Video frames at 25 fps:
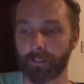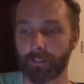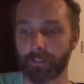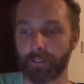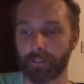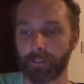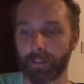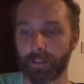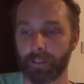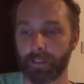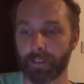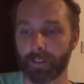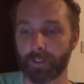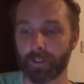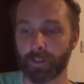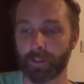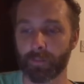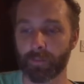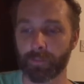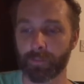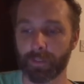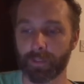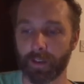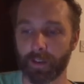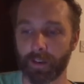in
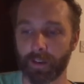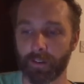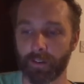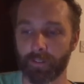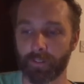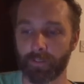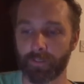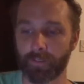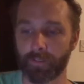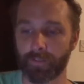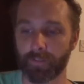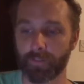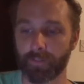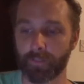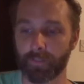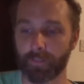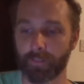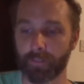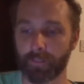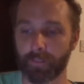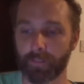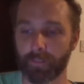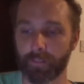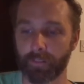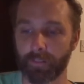terms of
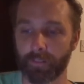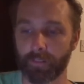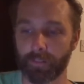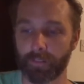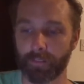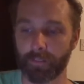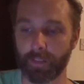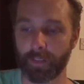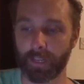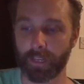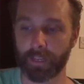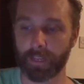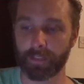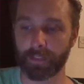like